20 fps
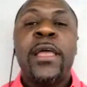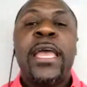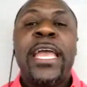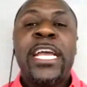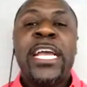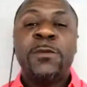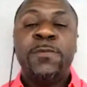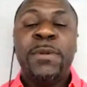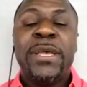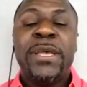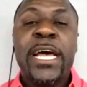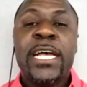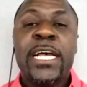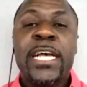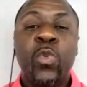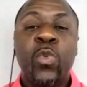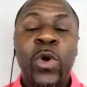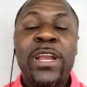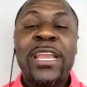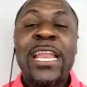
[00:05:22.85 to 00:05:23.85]
is because
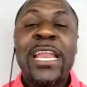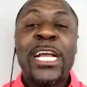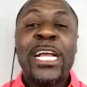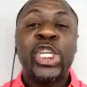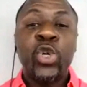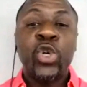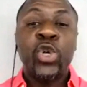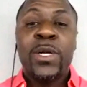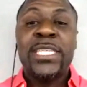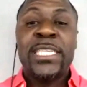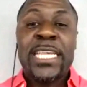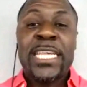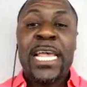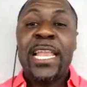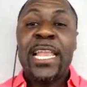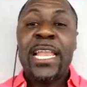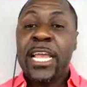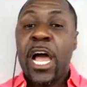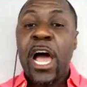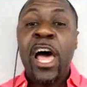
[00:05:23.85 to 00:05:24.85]
we're not short
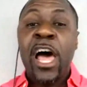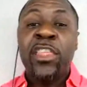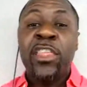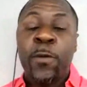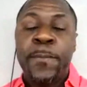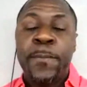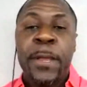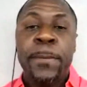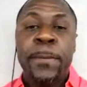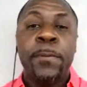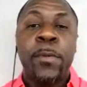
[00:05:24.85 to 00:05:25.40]
selling other people,